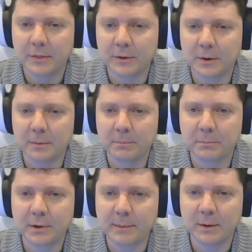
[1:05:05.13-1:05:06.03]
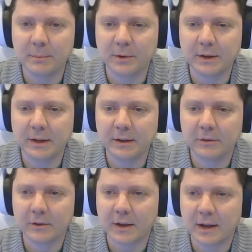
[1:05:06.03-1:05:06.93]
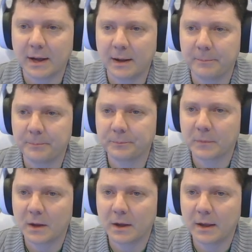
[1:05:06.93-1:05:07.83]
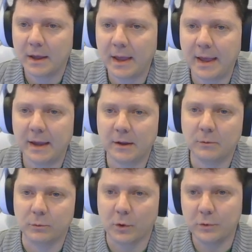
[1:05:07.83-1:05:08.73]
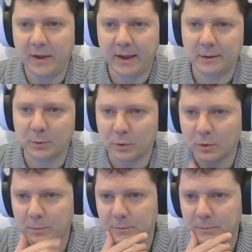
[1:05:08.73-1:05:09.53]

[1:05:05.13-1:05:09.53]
Their primary ability is a rotatable